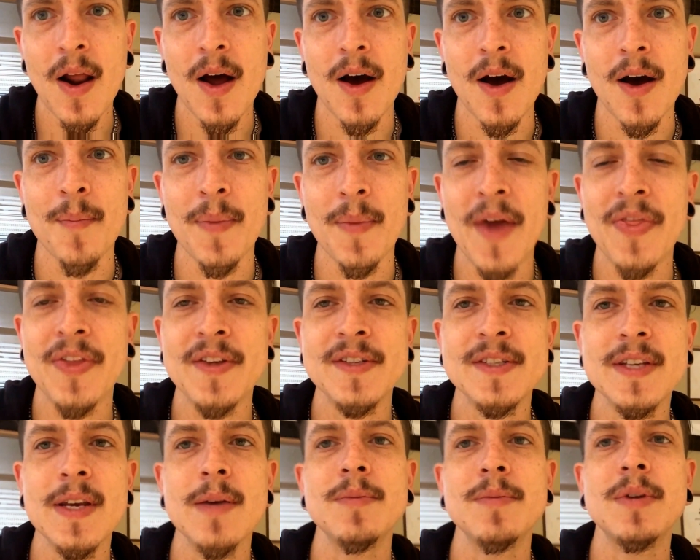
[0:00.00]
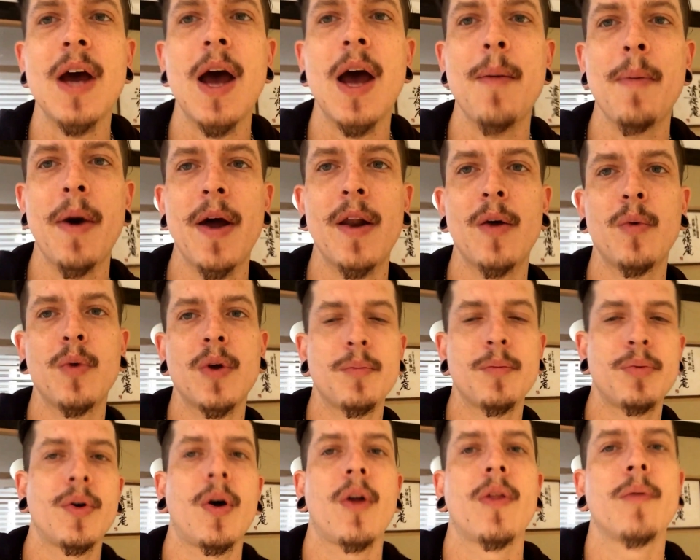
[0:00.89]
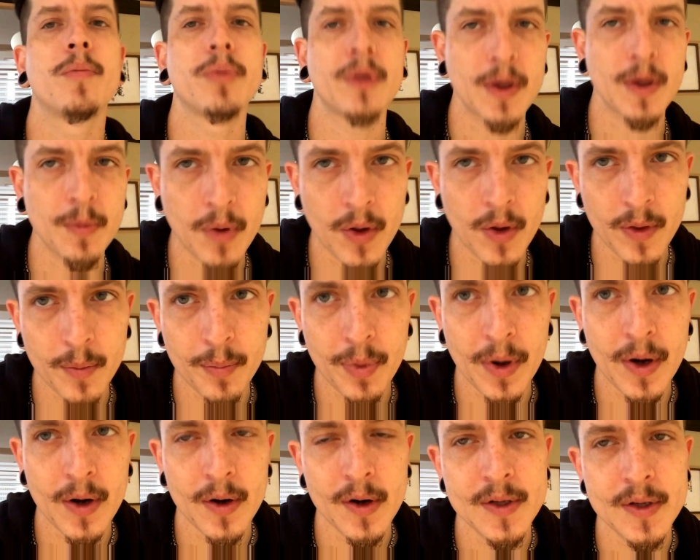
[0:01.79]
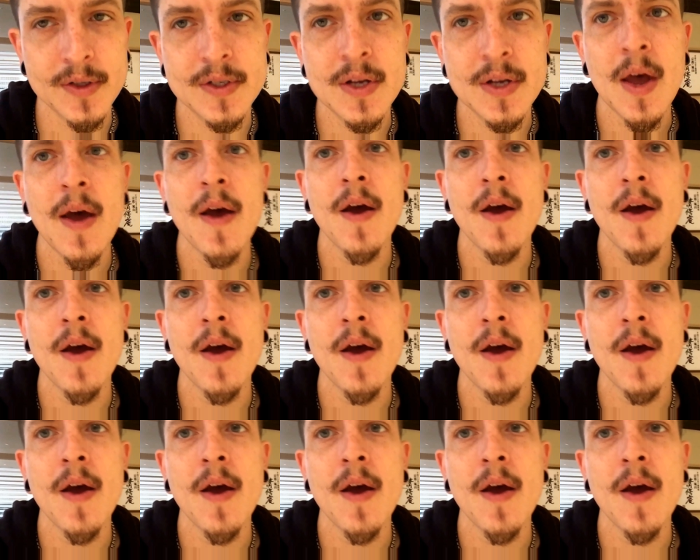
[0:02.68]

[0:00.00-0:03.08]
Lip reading: At the same time, I don't want to put all the blame on the parents.